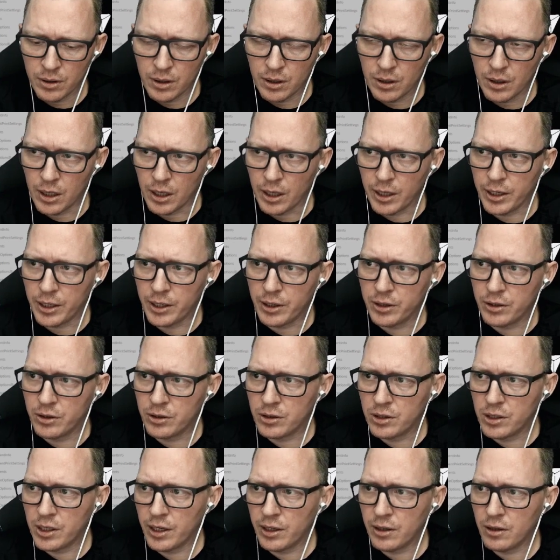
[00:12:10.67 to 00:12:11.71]
layer
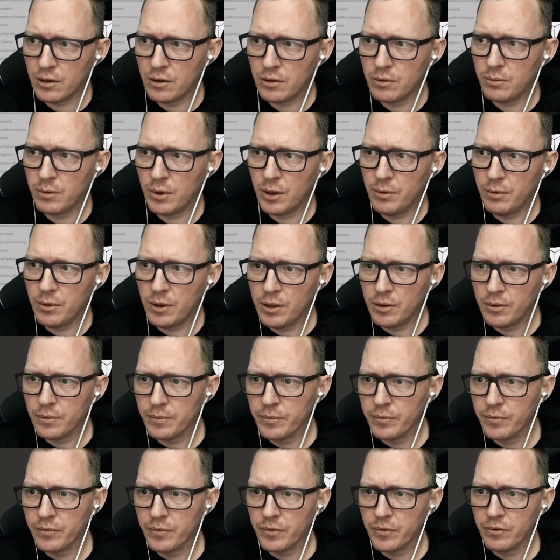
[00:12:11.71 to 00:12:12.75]
set, maybe
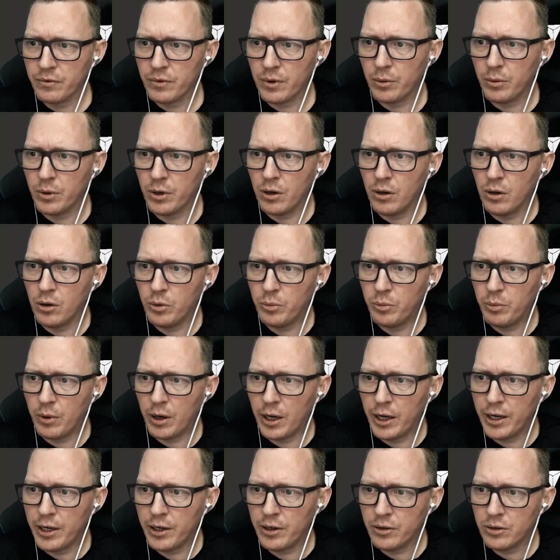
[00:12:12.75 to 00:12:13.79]
I want to loop
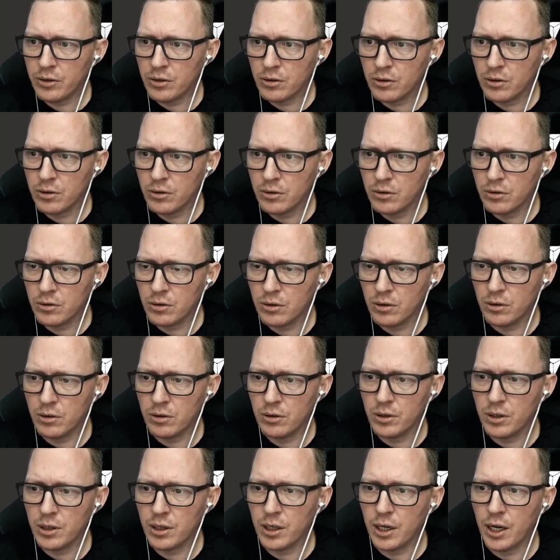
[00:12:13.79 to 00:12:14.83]
layers, so you
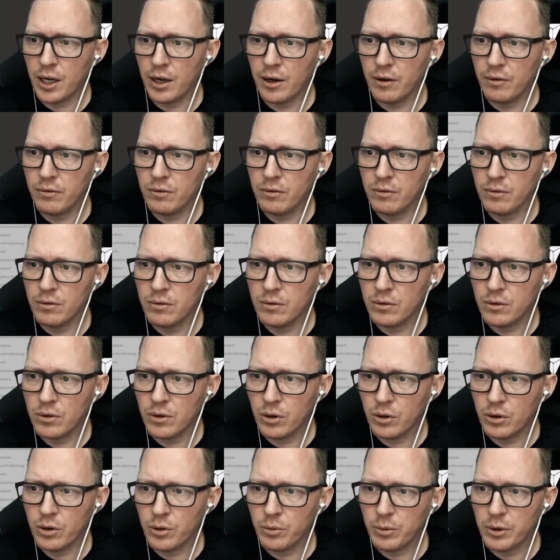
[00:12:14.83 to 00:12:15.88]
can have
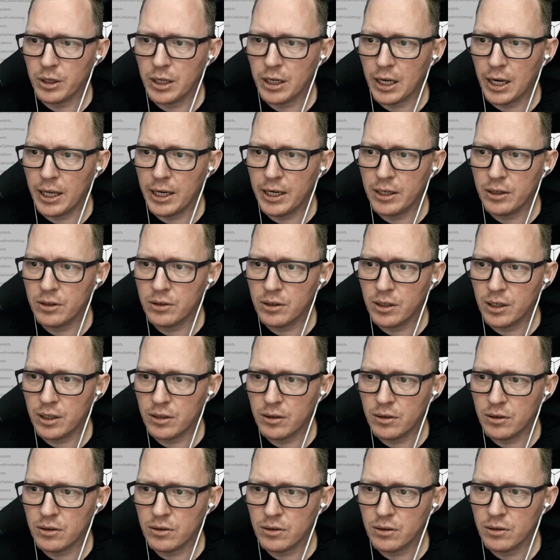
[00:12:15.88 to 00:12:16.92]
document layer
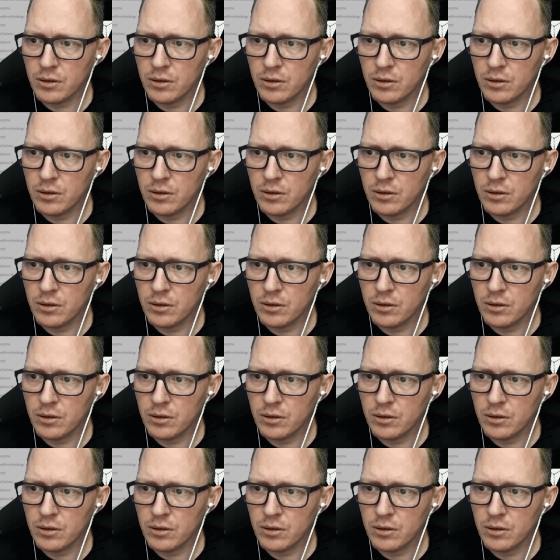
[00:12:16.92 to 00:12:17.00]
sets,